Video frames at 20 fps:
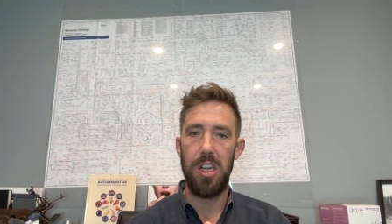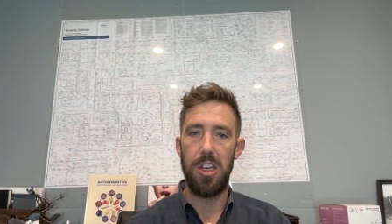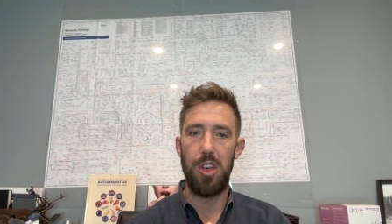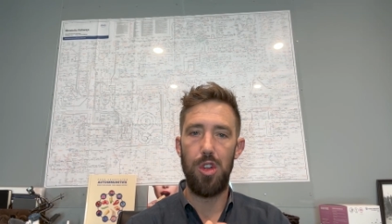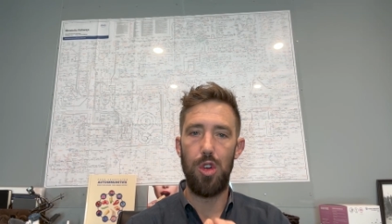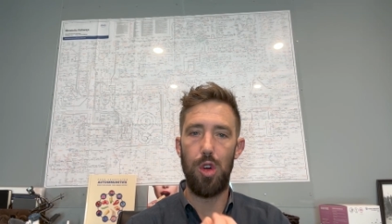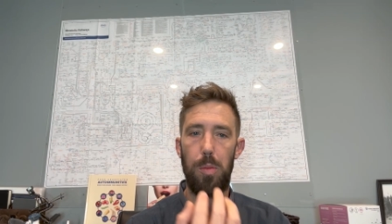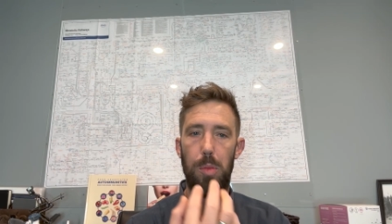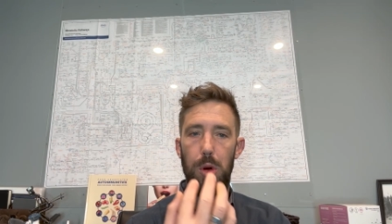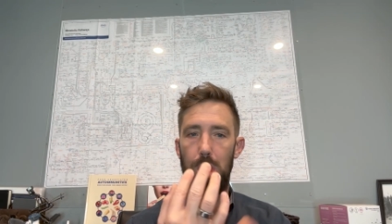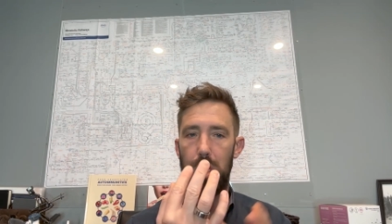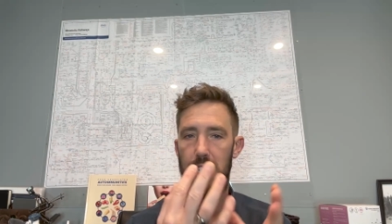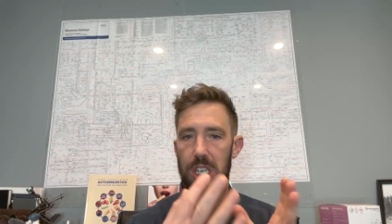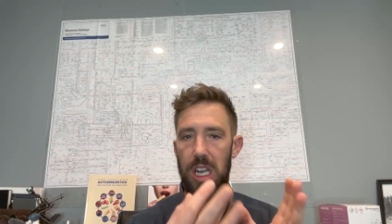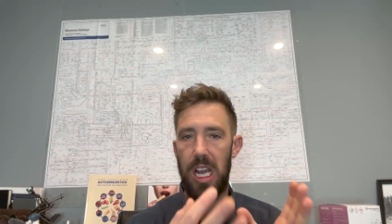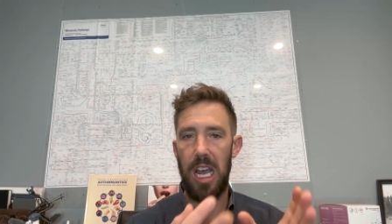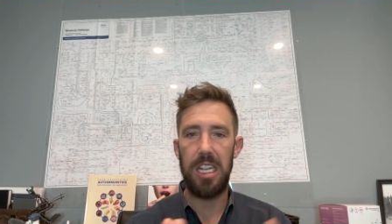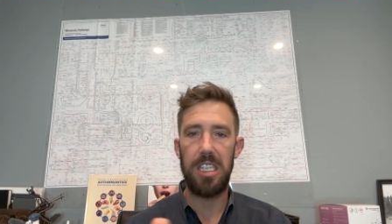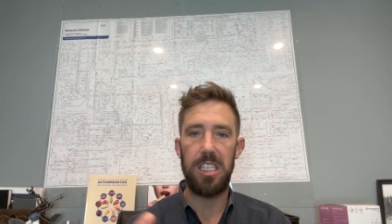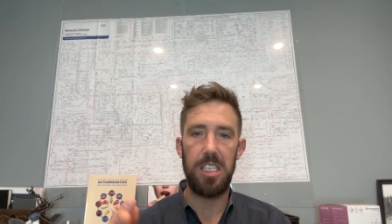do a push
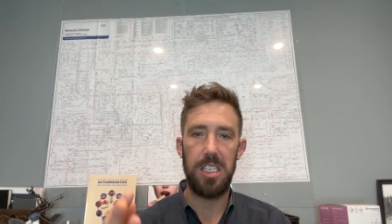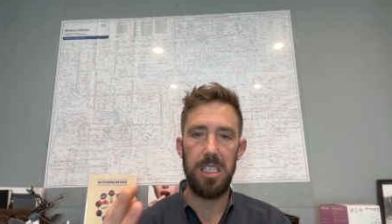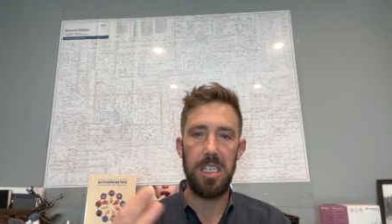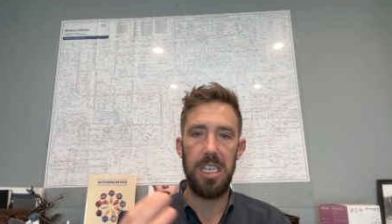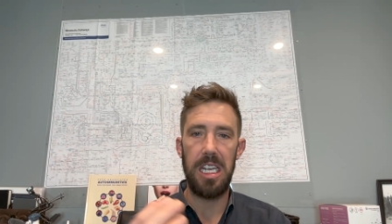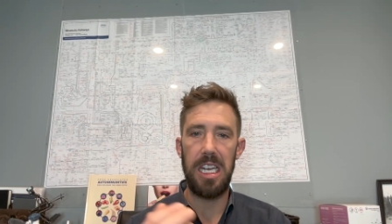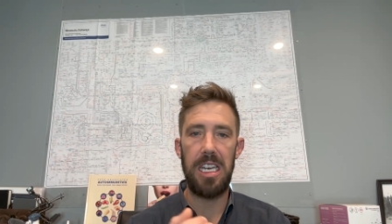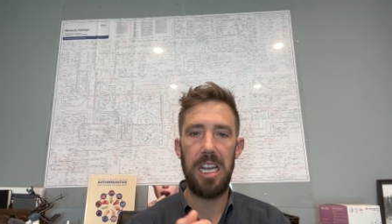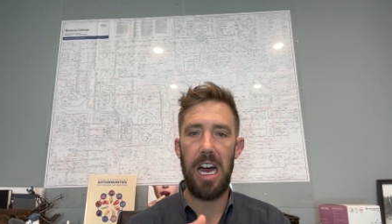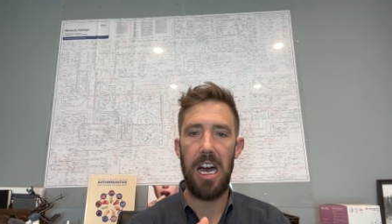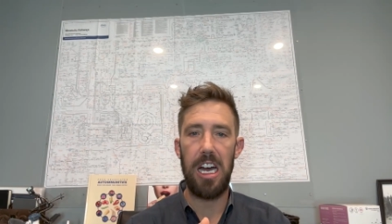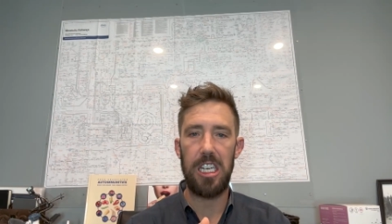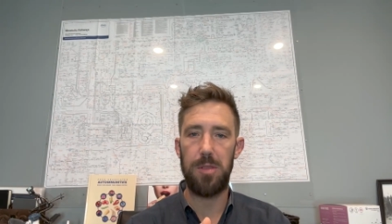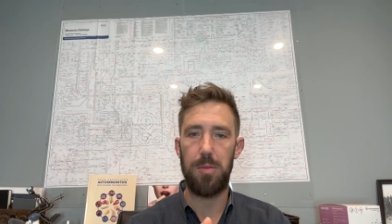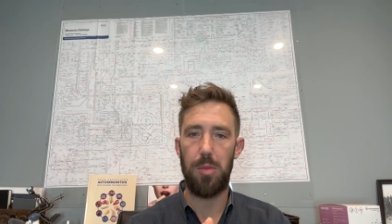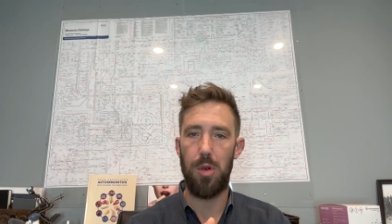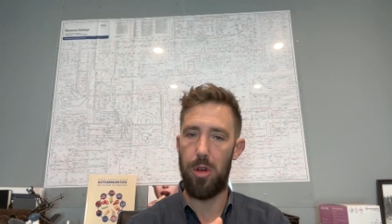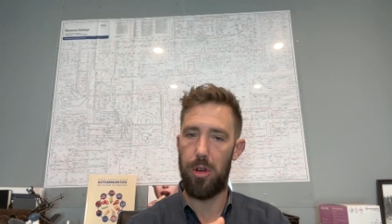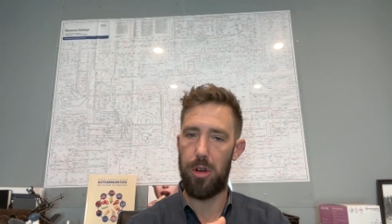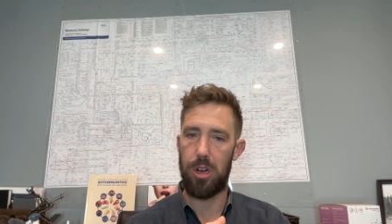catch detox
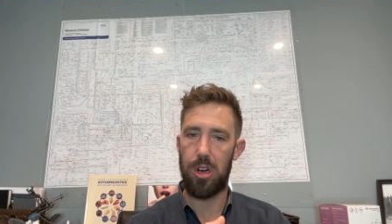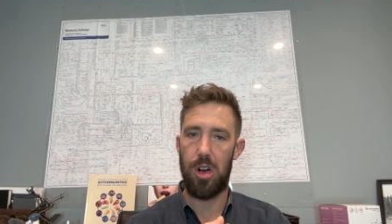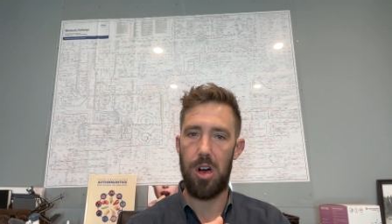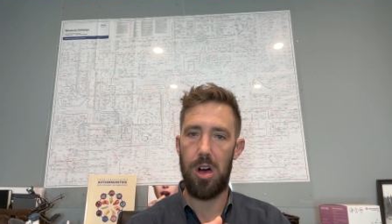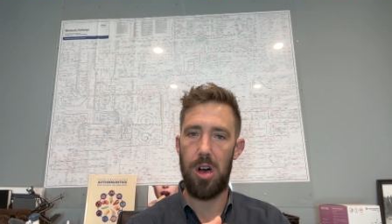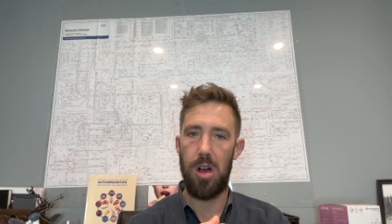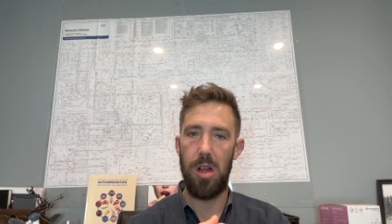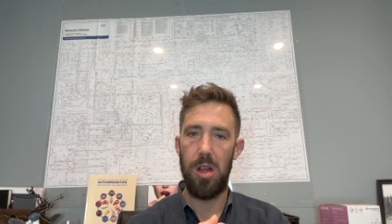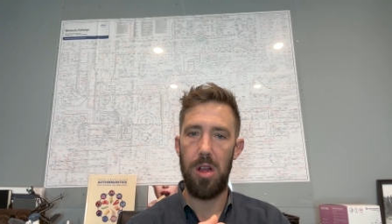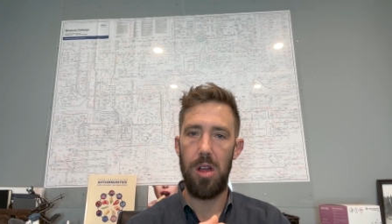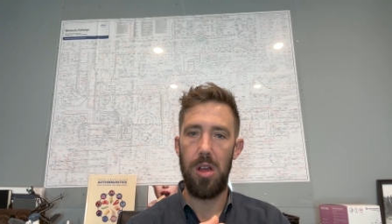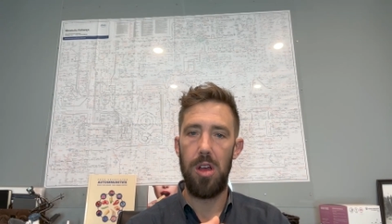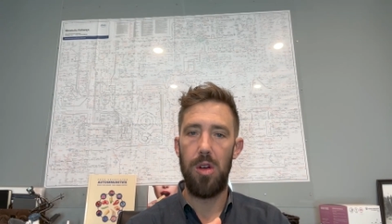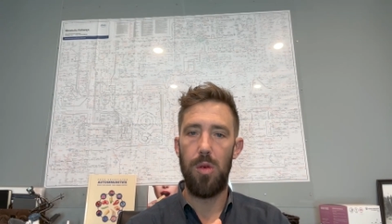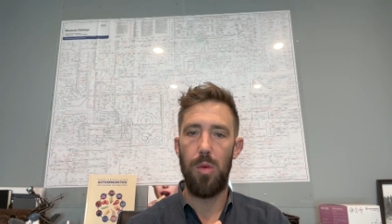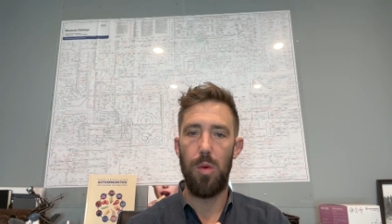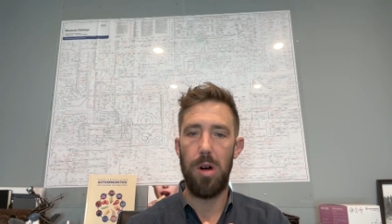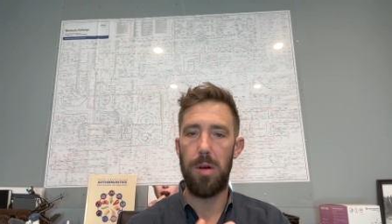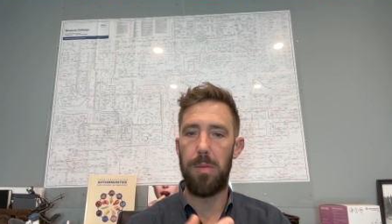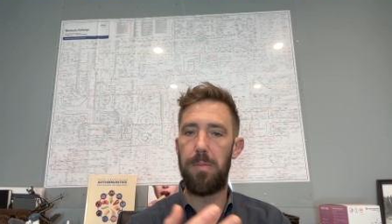protocol.
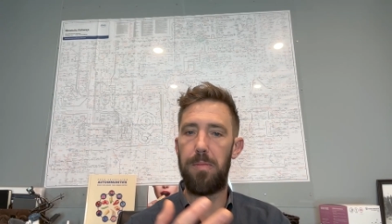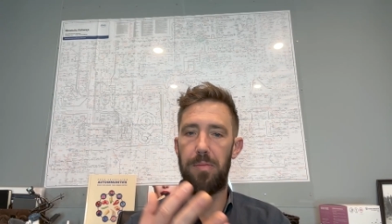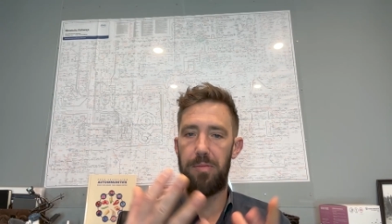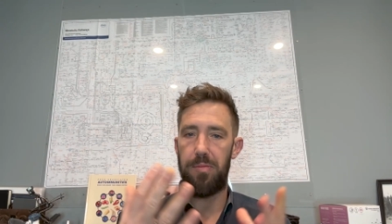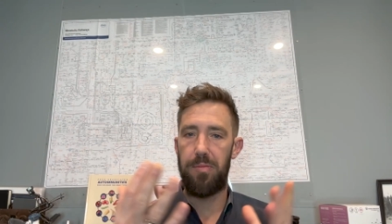Well,